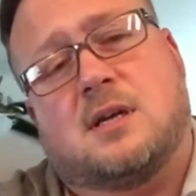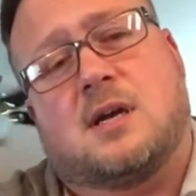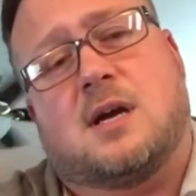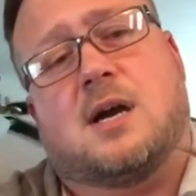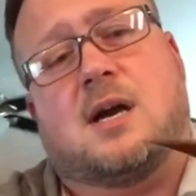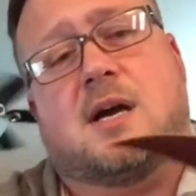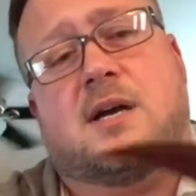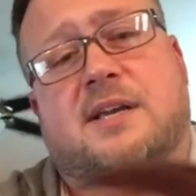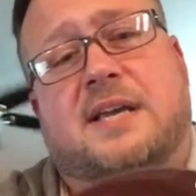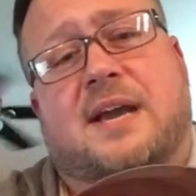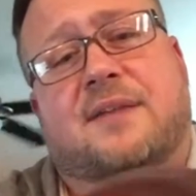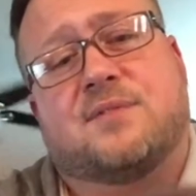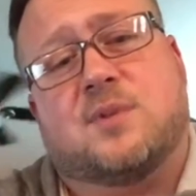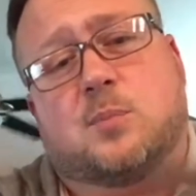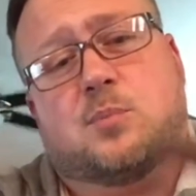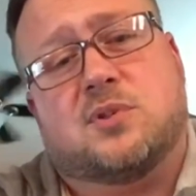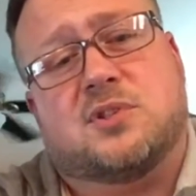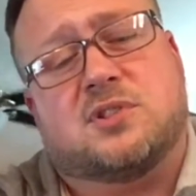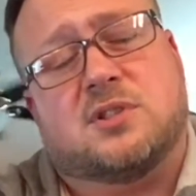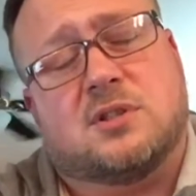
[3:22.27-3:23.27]
You have to
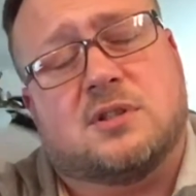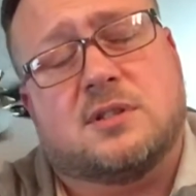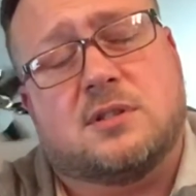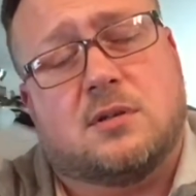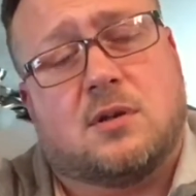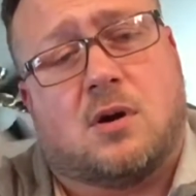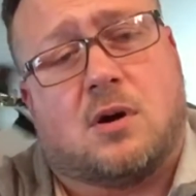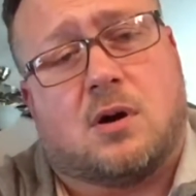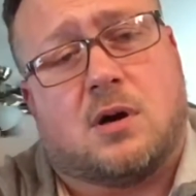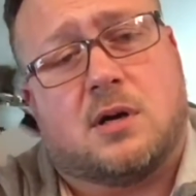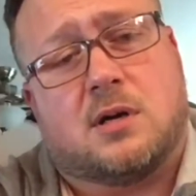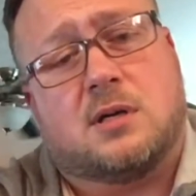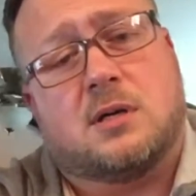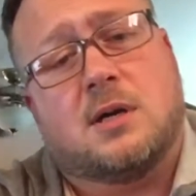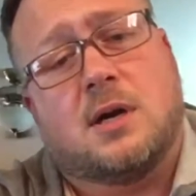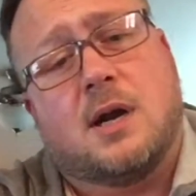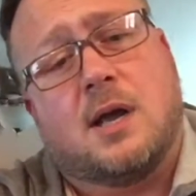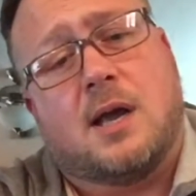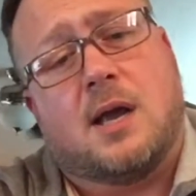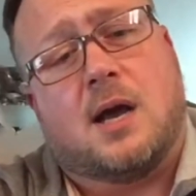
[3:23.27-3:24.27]
push a little
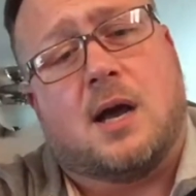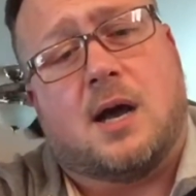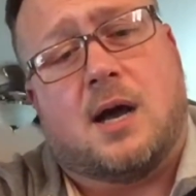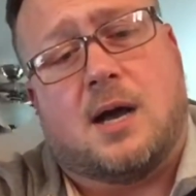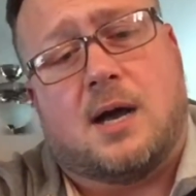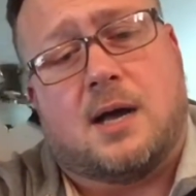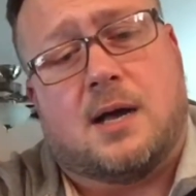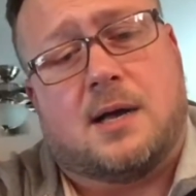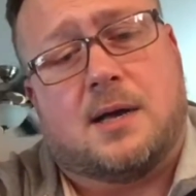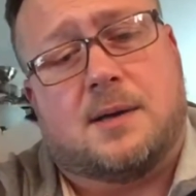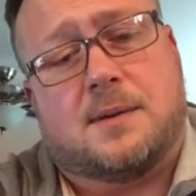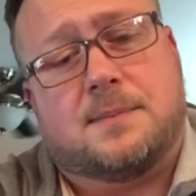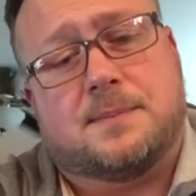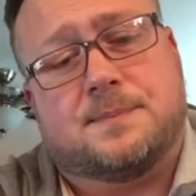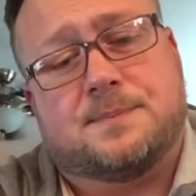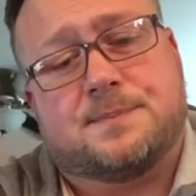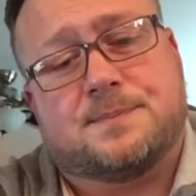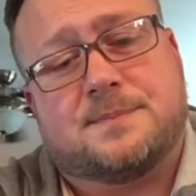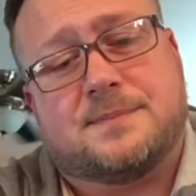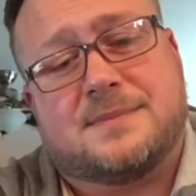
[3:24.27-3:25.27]
harder,
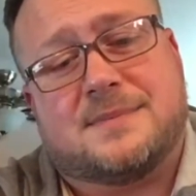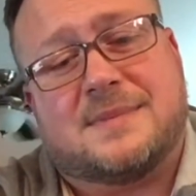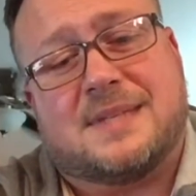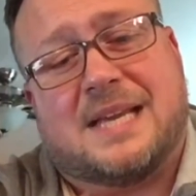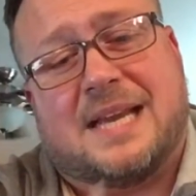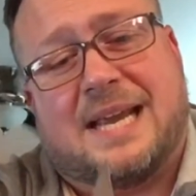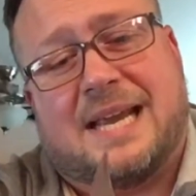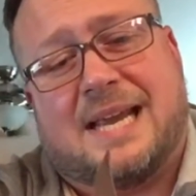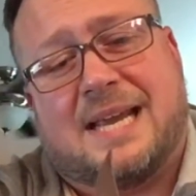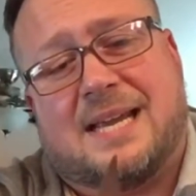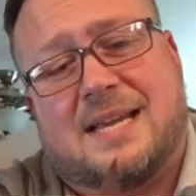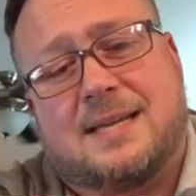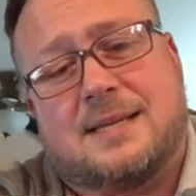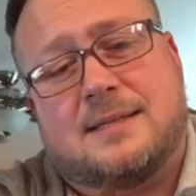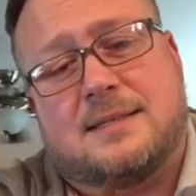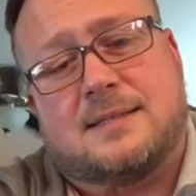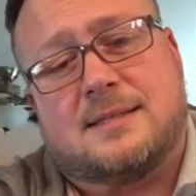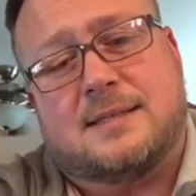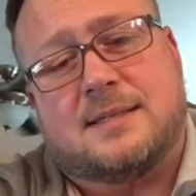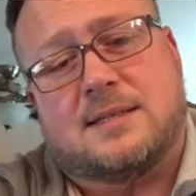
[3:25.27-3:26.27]

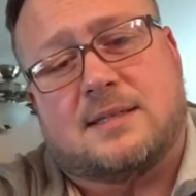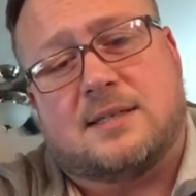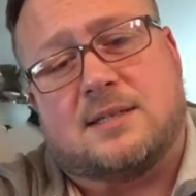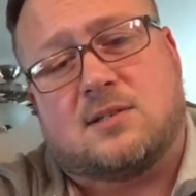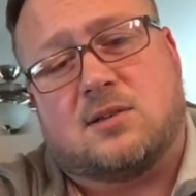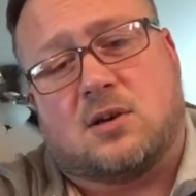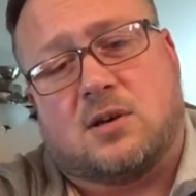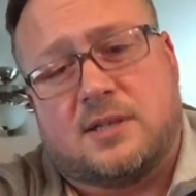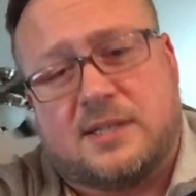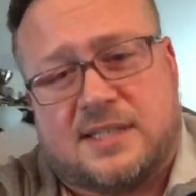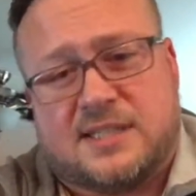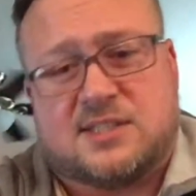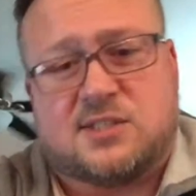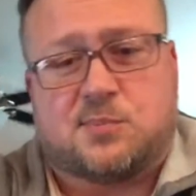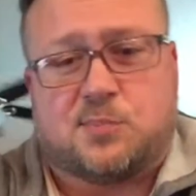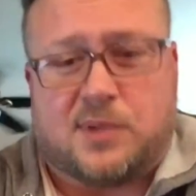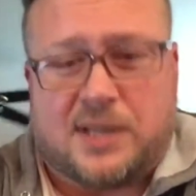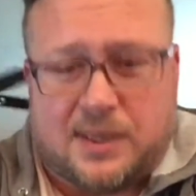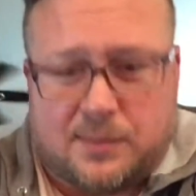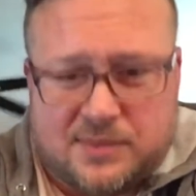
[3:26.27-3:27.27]
and it's hard to
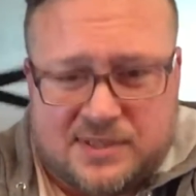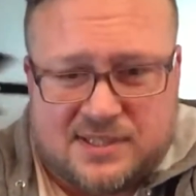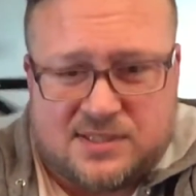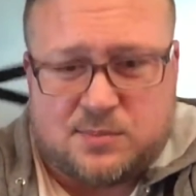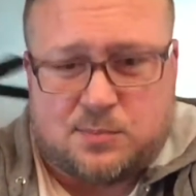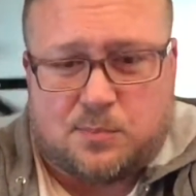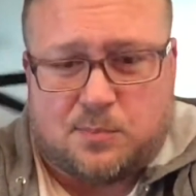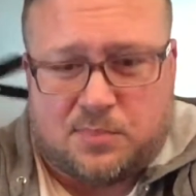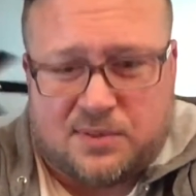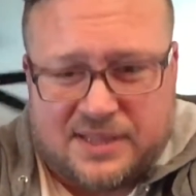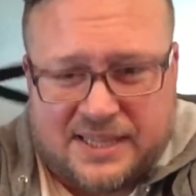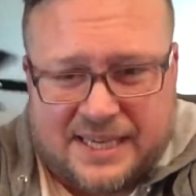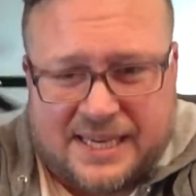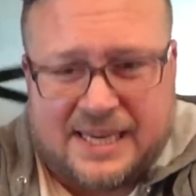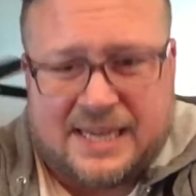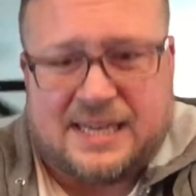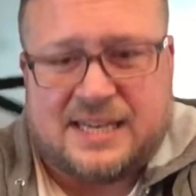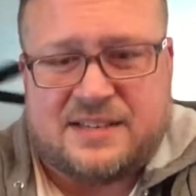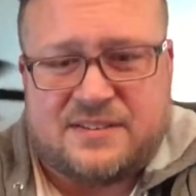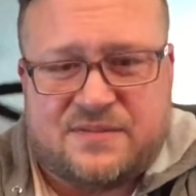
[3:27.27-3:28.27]
explain, but this
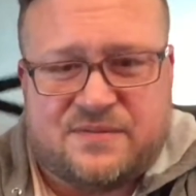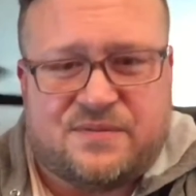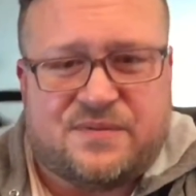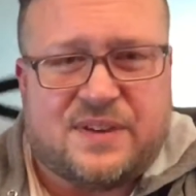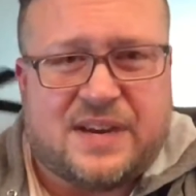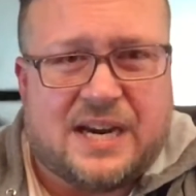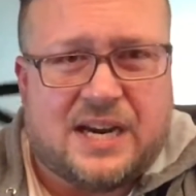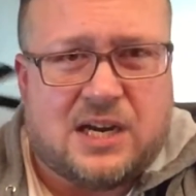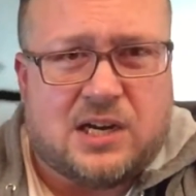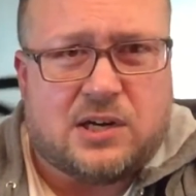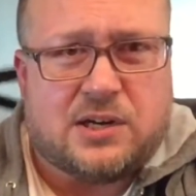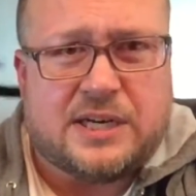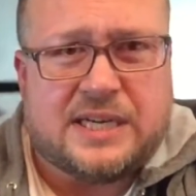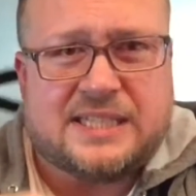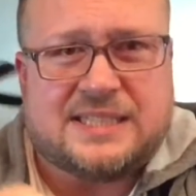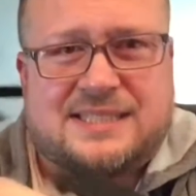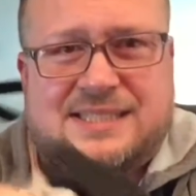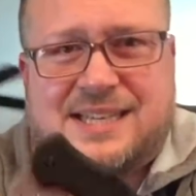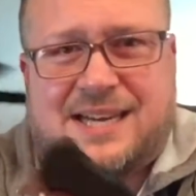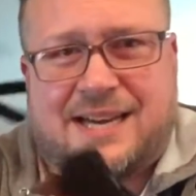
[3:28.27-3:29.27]
blade is
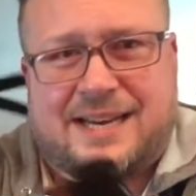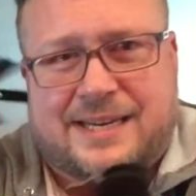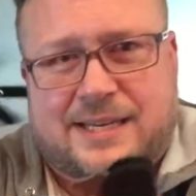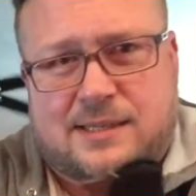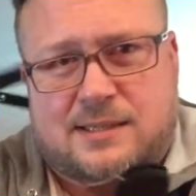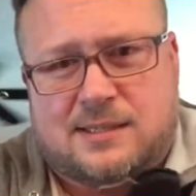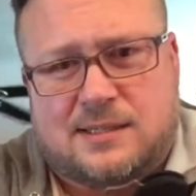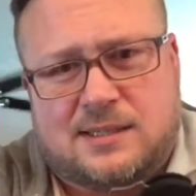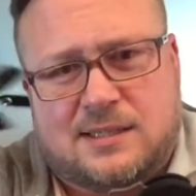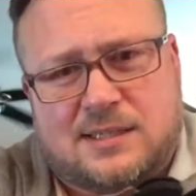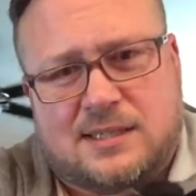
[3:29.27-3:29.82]
very tight